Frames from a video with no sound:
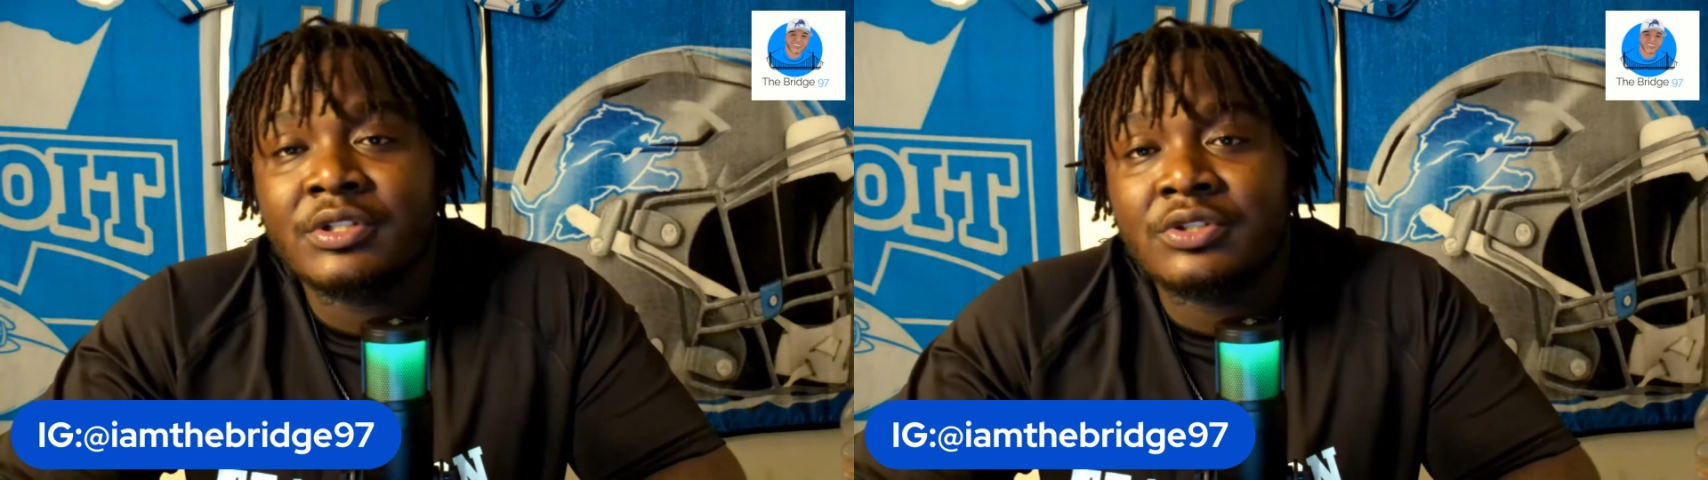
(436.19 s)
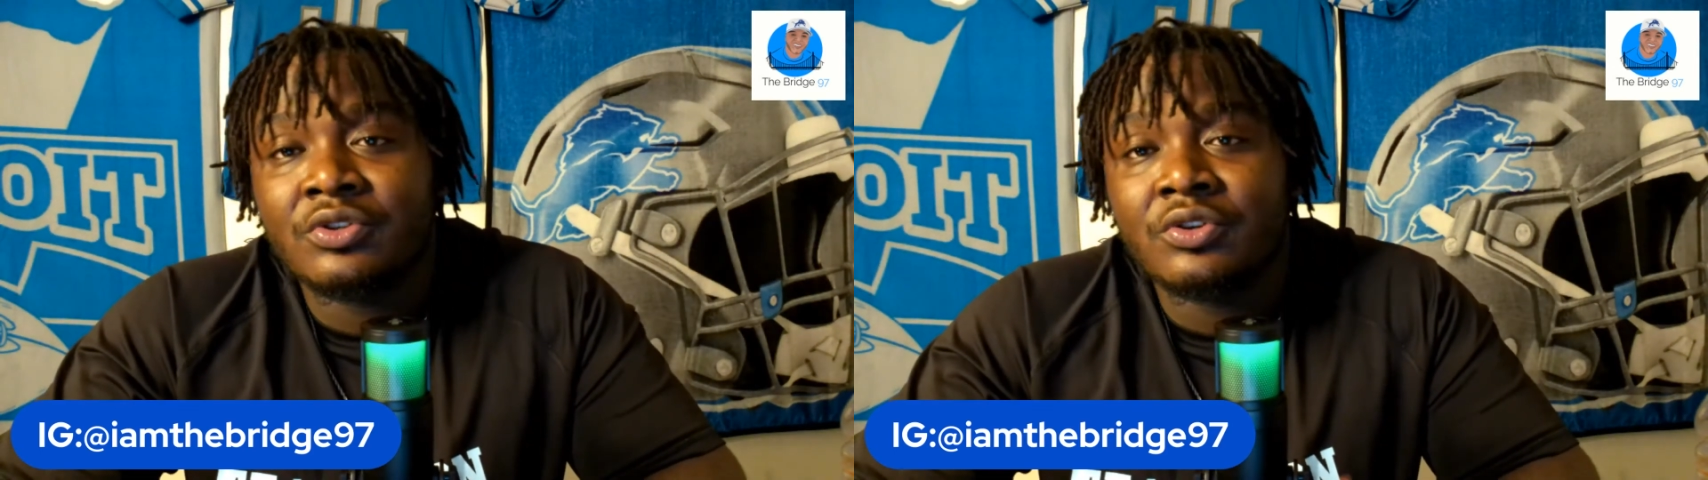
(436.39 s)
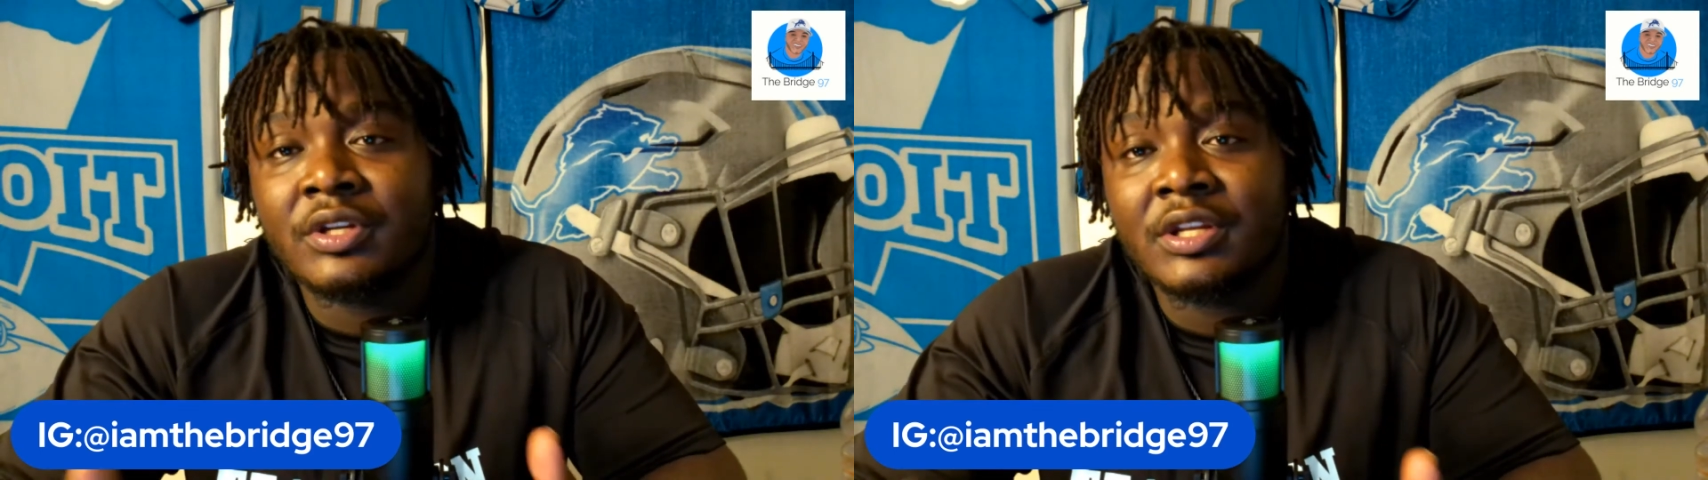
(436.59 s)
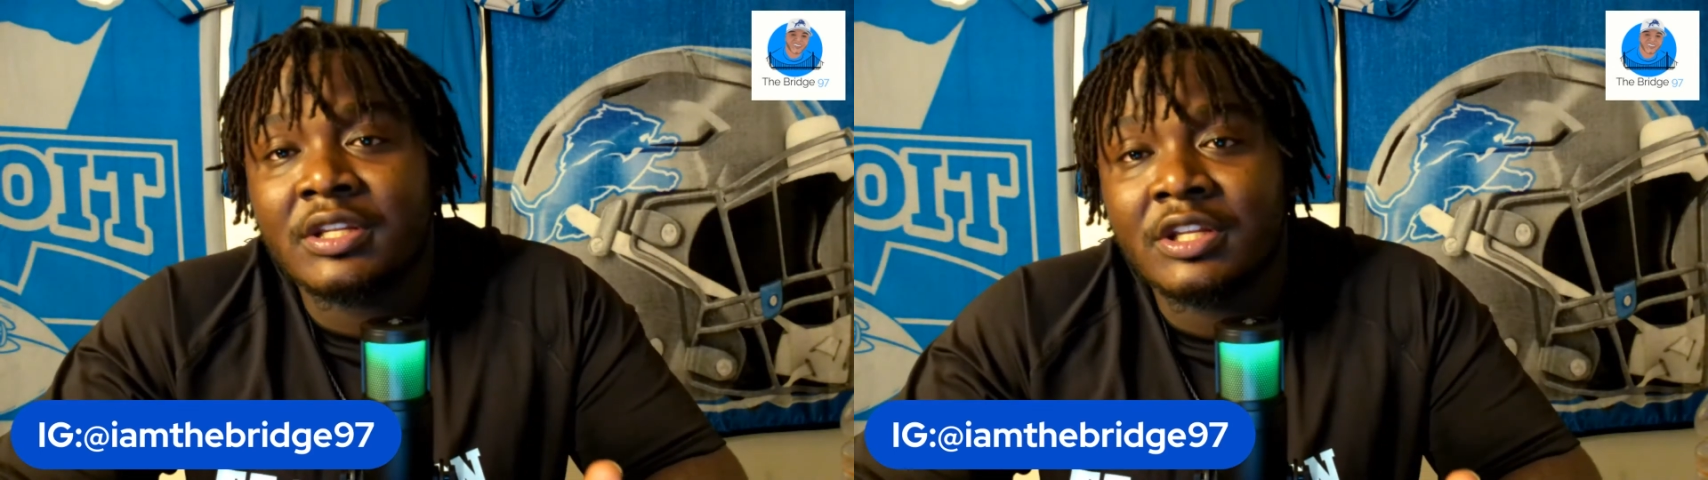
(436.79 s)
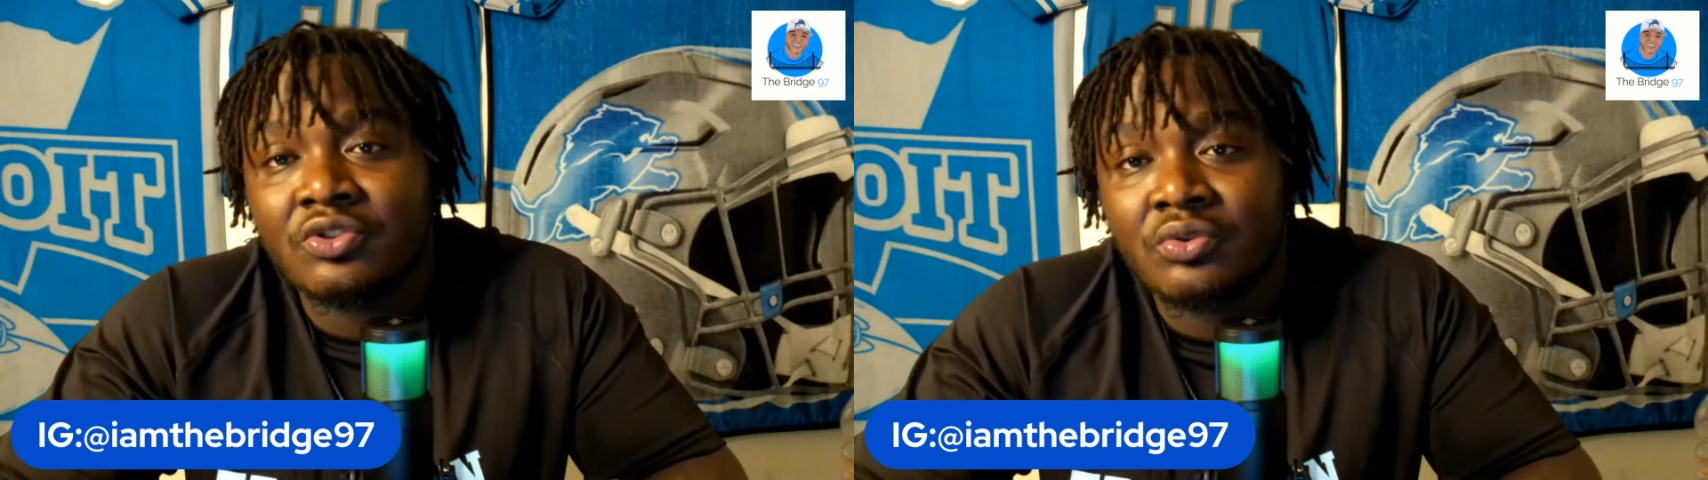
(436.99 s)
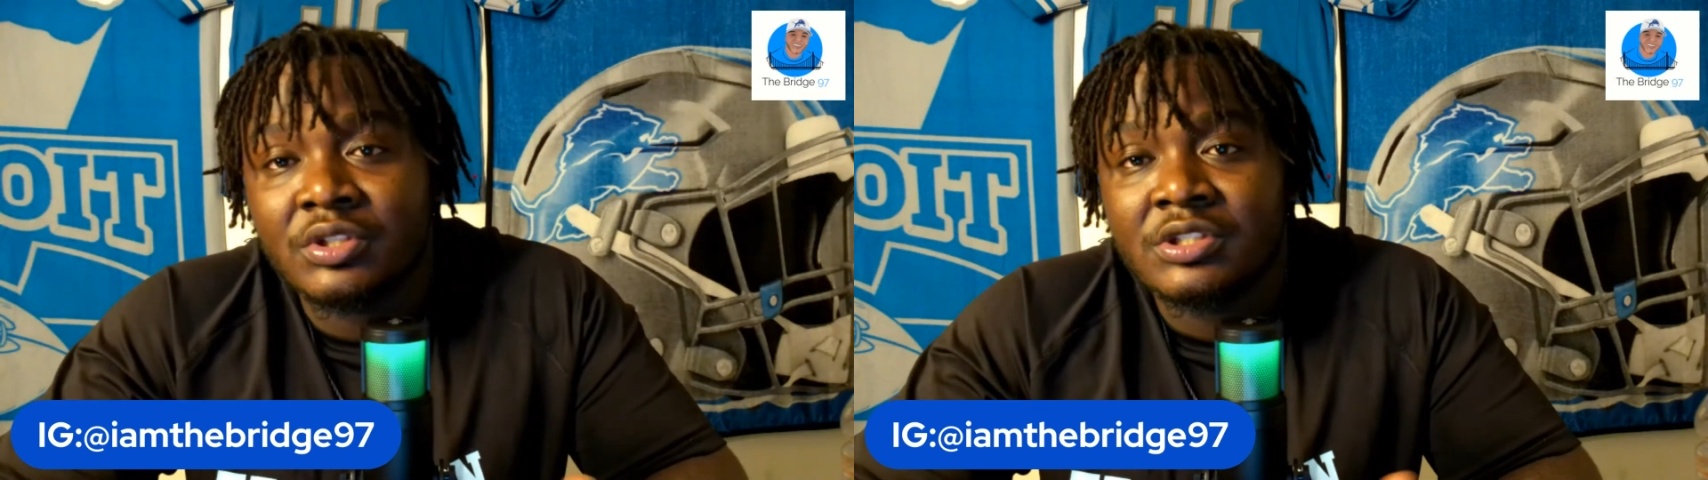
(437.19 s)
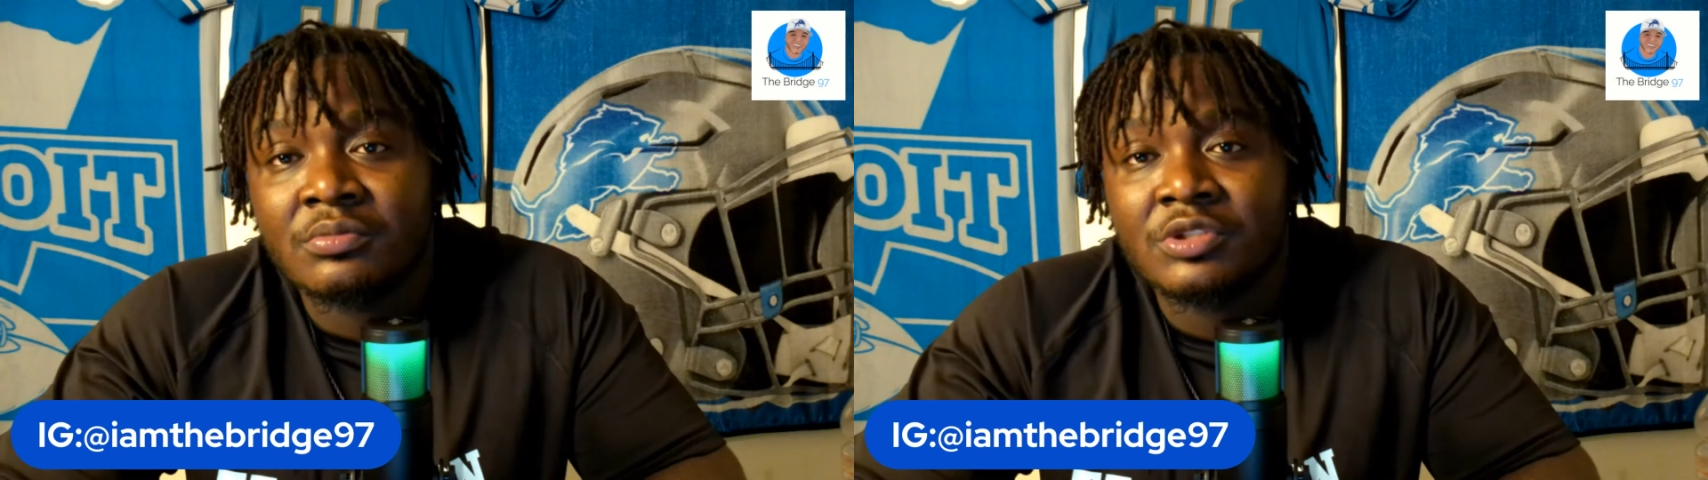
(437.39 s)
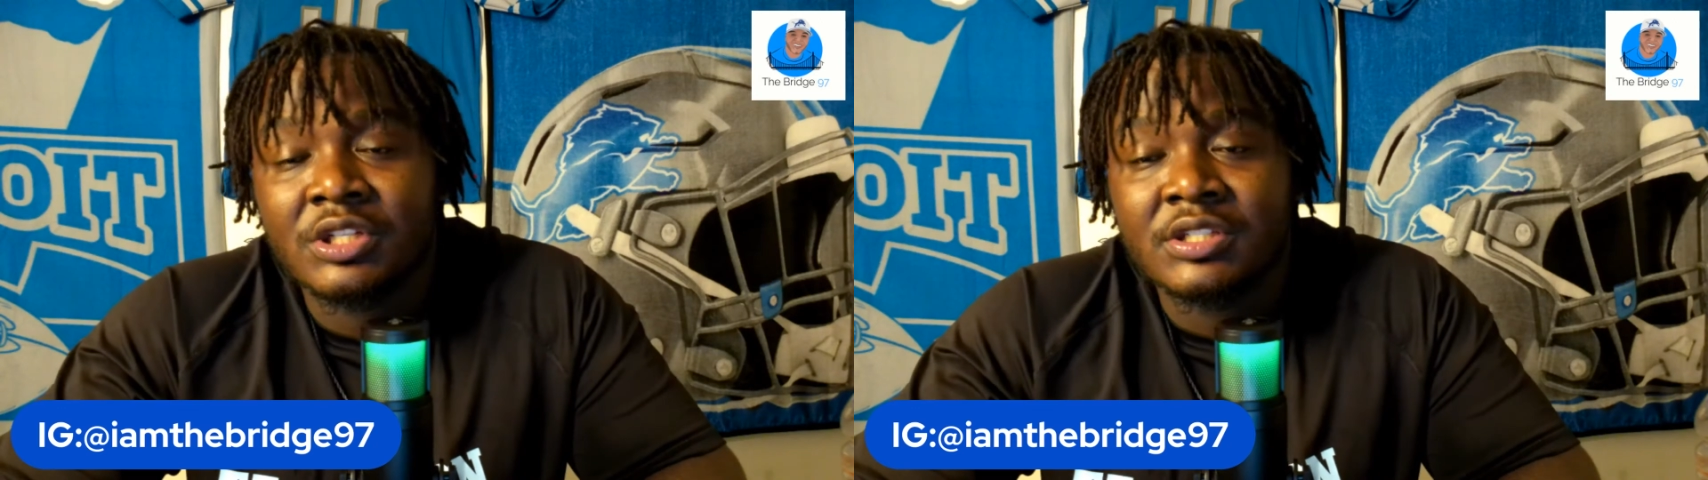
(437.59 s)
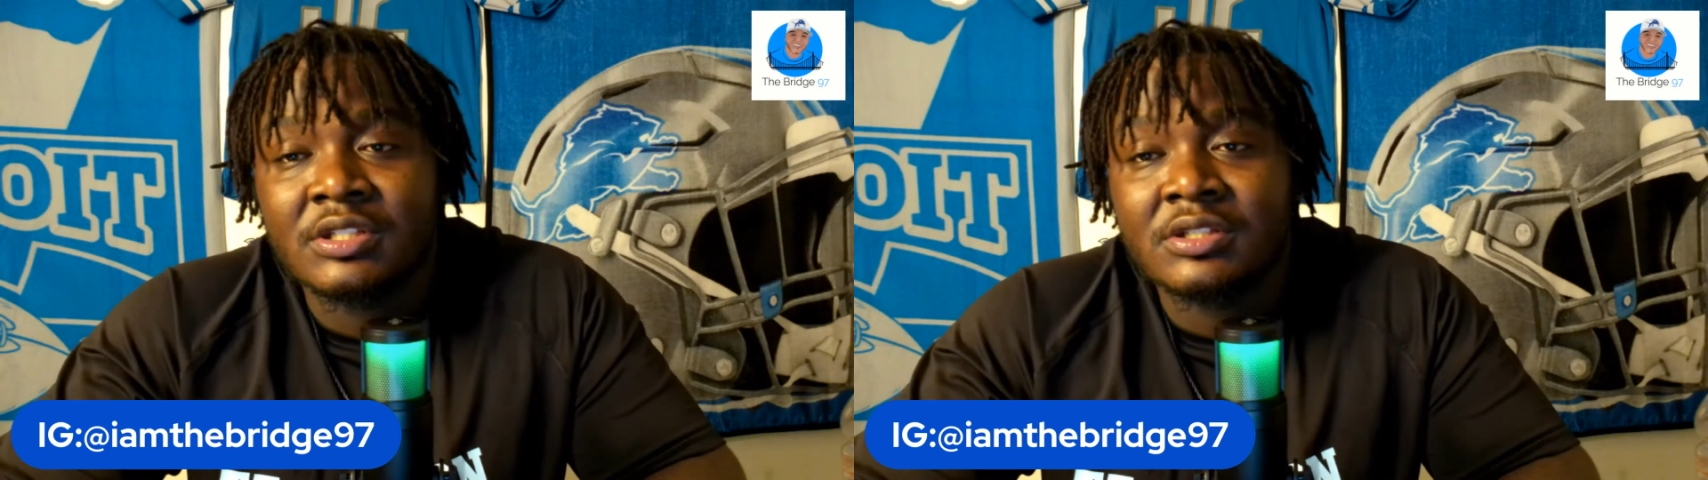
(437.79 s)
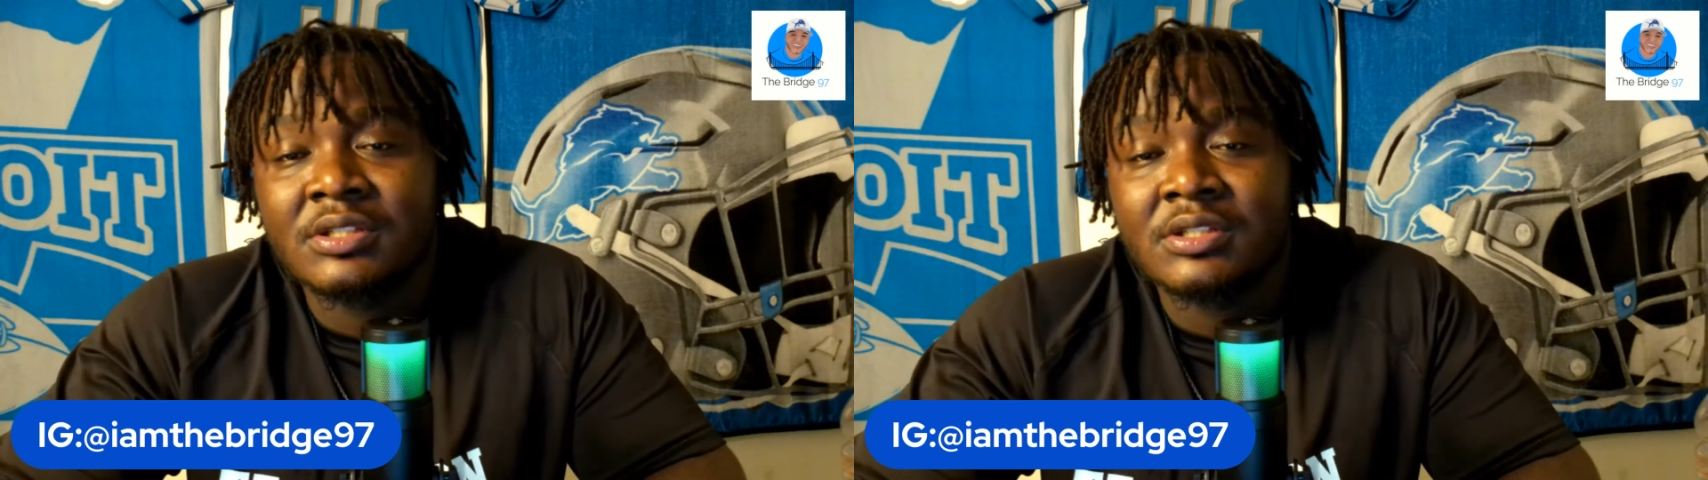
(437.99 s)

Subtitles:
You know, that they do us some justice.